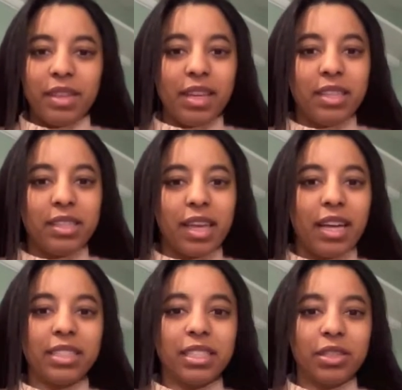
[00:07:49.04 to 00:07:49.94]
It
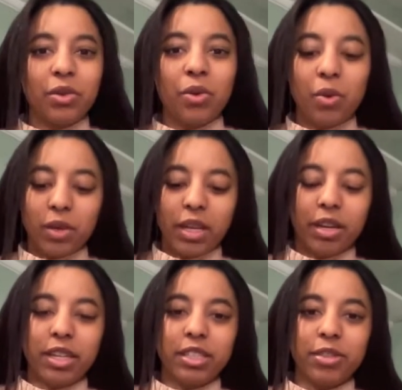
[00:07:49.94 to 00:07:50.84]
has this little hole here
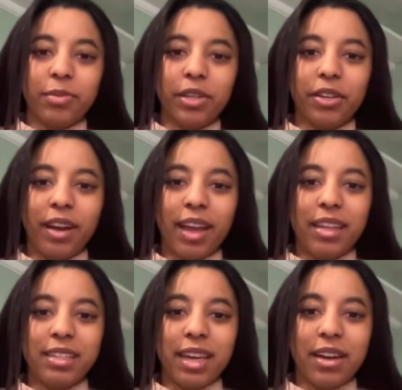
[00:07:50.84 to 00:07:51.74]
because you put your
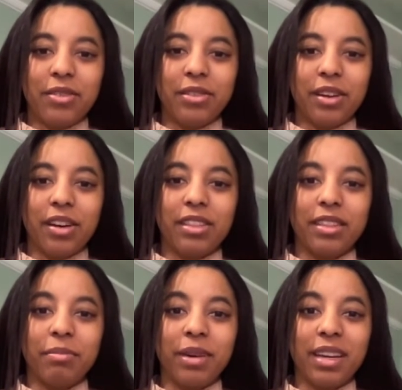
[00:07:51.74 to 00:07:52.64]
hand down on the
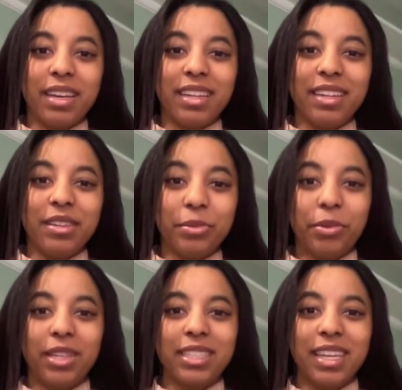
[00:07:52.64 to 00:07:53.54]
button, you
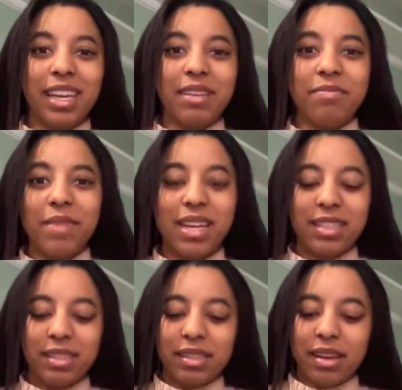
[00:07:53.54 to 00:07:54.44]
press it, and it
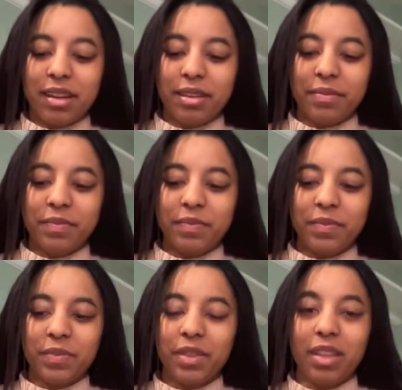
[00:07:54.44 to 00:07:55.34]
makes
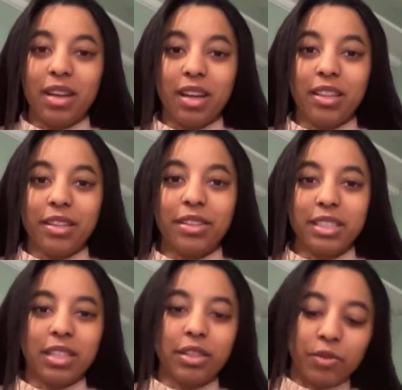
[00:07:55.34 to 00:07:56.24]
it's
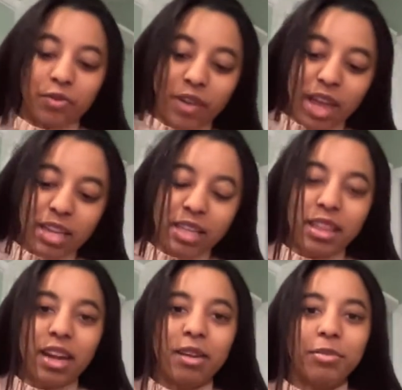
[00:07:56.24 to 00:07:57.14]
a little fan in
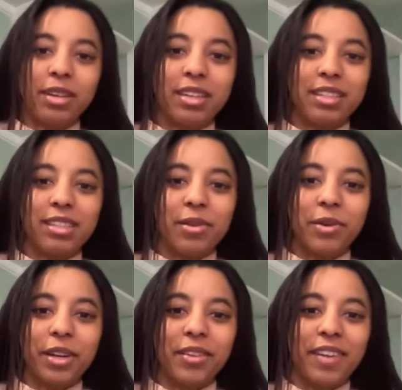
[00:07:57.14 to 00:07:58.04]
there, but it's not
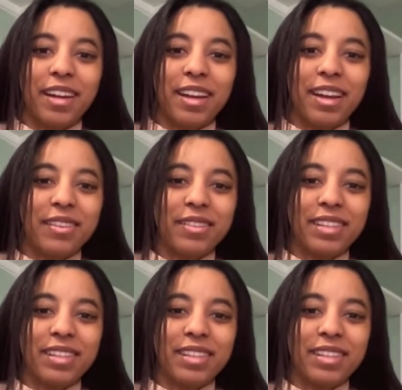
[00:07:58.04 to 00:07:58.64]
working right now.